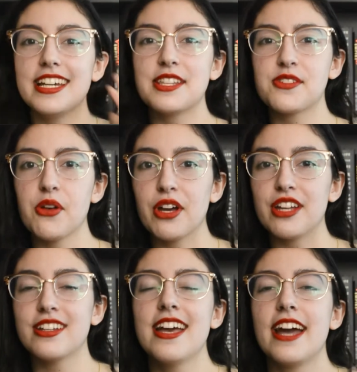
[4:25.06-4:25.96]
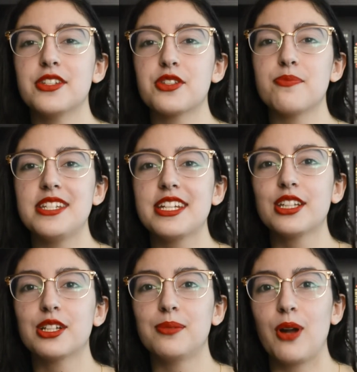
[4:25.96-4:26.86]
It's so good. And there's a
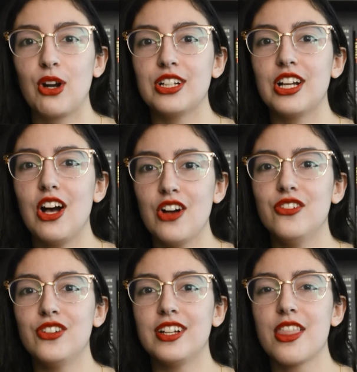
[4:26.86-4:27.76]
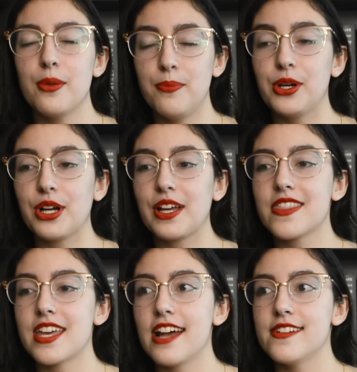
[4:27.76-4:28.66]
particular part of the book
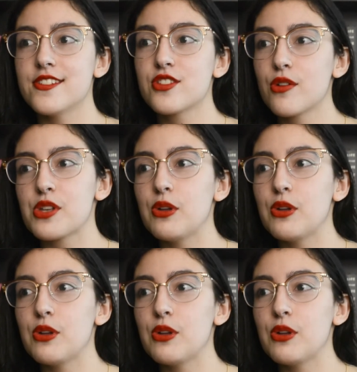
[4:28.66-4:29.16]
that I so